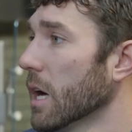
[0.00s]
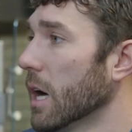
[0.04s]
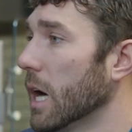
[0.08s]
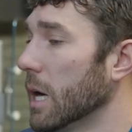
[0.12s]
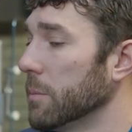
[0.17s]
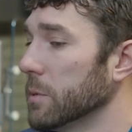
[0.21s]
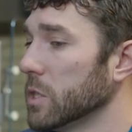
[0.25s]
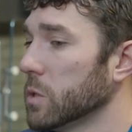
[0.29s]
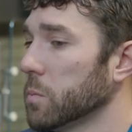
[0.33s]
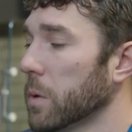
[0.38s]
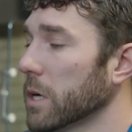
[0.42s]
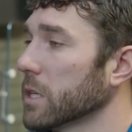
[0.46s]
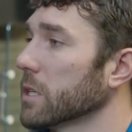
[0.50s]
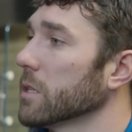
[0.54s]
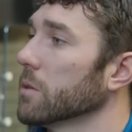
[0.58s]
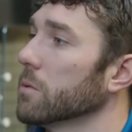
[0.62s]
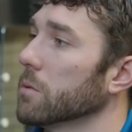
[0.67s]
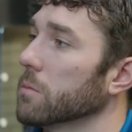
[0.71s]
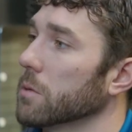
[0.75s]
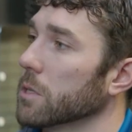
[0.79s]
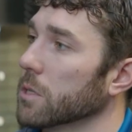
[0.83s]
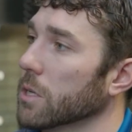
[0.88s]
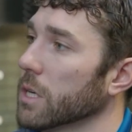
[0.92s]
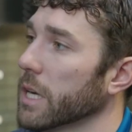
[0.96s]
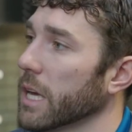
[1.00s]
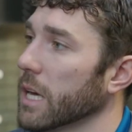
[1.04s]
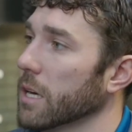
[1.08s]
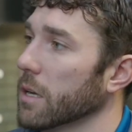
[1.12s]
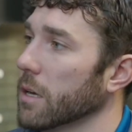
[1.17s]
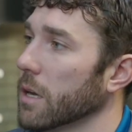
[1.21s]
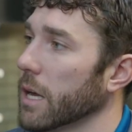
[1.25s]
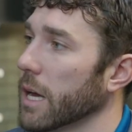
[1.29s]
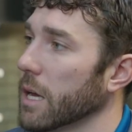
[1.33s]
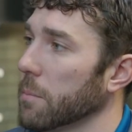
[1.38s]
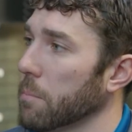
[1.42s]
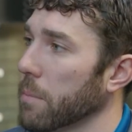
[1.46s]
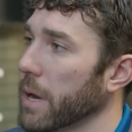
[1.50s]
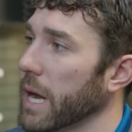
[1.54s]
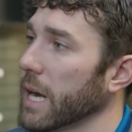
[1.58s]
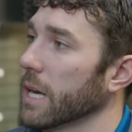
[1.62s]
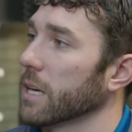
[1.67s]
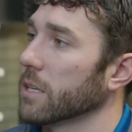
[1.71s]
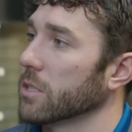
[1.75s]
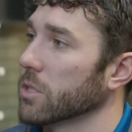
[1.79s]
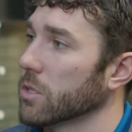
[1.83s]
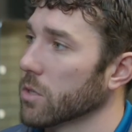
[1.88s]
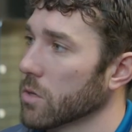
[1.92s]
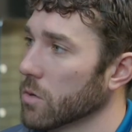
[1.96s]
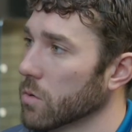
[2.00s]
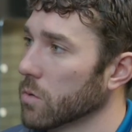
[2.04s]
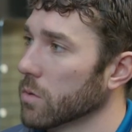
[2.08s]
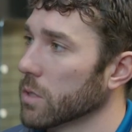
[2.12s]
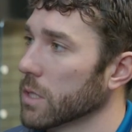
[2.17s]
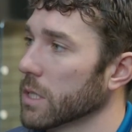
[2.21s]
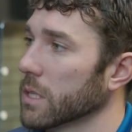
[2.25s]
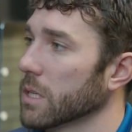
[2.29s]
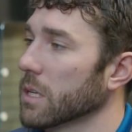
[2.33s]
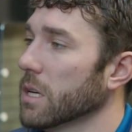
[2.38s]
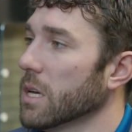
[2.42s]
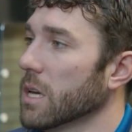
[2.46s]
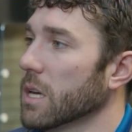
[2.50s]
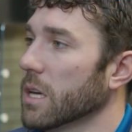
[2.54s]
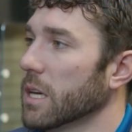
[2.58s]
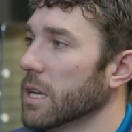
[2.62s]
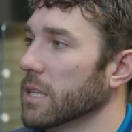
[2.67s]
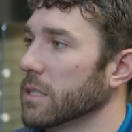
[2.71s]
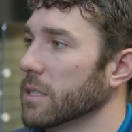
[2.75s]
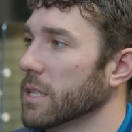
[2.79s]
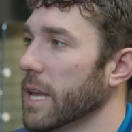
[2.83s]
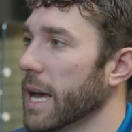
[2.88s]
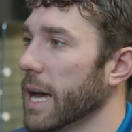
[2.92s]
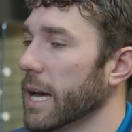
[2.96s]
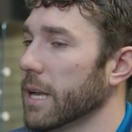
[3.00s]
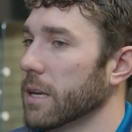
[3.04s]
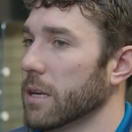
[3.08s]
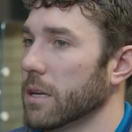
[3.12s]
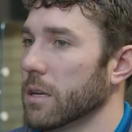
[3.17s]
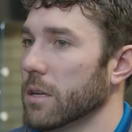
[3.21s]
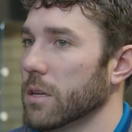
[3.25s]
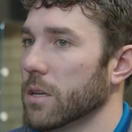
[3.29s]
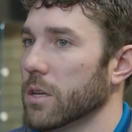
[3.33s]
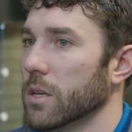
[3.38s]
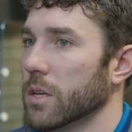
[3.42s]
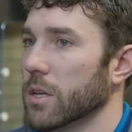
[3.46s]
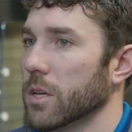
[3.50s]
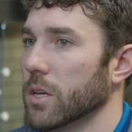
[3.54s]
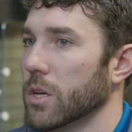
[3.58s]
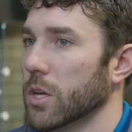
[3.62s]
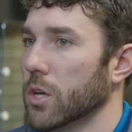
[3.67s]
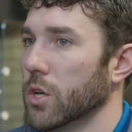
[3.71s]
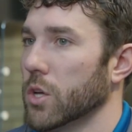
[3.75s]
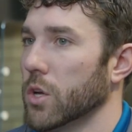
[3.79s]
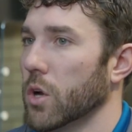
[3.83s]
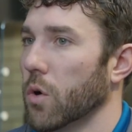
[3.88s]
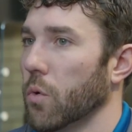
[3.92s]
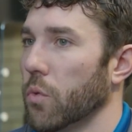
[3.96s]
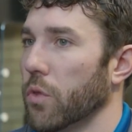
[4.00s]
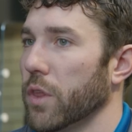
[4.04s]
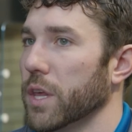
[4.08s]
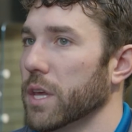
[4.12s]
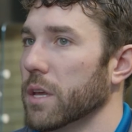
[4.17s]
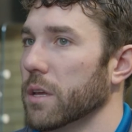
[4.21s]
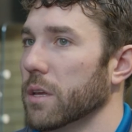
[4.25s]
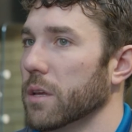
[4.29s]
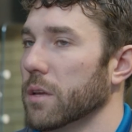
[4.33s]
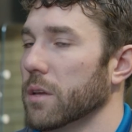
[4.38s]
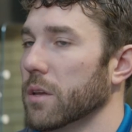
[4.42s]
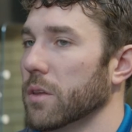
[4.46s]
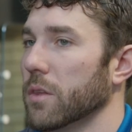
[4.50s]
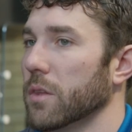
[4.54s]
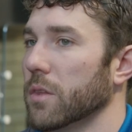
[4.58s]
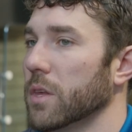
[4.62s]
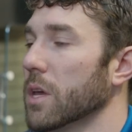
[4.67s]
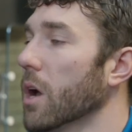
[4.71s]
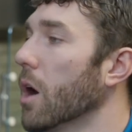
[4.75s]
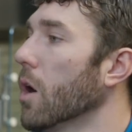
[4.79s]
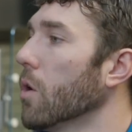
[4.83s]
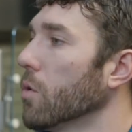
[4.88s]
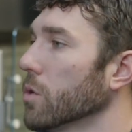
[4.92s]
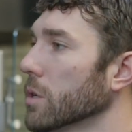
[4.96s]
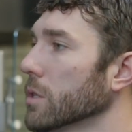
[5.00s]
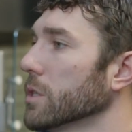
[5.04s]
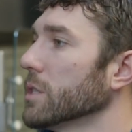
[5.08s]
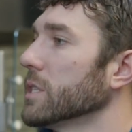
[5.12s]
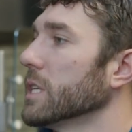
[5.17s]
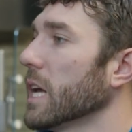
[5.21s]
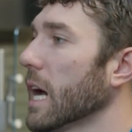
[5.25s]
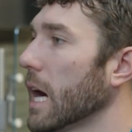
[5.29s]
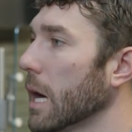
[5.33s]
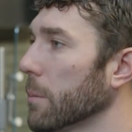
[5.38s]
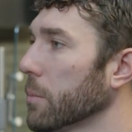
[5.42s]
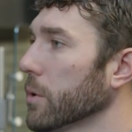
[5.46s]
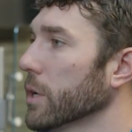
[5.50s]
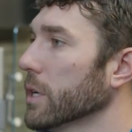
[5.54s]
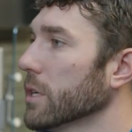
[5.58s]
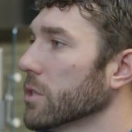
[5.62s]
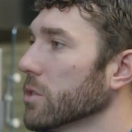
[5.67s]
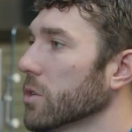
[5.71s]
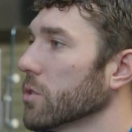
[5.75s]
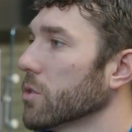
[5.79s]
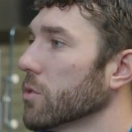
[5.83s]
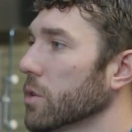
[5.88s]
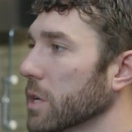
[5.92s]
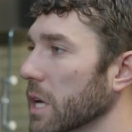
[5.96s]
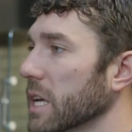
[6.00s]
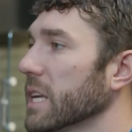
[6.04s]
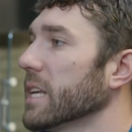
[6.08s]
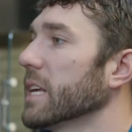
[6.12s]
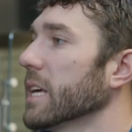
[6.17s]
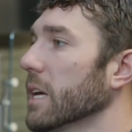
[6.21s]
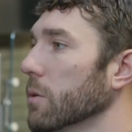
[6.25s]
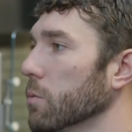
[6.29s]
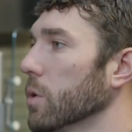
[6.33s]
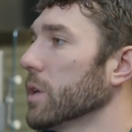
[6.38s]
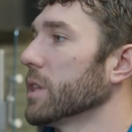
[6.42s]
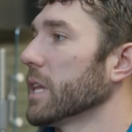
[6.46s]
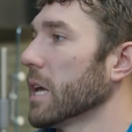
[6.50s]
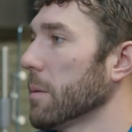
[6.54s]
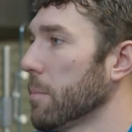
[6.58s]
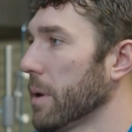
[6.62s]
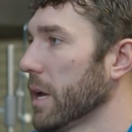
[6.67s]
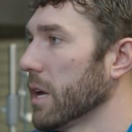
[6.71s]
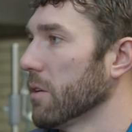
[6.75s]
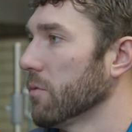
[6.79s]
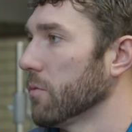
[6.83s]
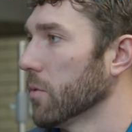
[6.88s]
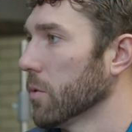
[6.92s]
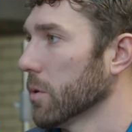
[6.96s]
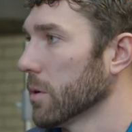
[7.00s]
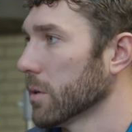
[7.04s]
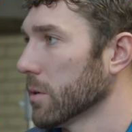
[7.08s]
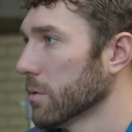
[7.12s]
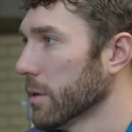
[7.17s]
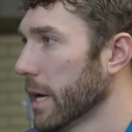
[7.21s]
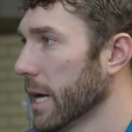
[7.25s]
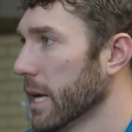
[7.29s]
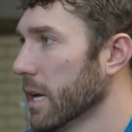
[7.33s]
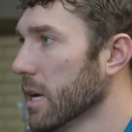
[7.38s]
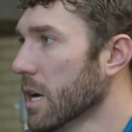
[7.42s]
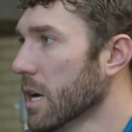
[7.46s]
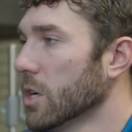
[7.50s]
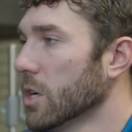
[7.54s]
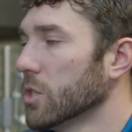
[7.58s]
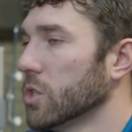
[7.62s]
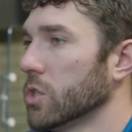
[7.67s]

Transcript: especially when we look at packaged cooling, is that the owners, the operators are going to get what they pay for, right?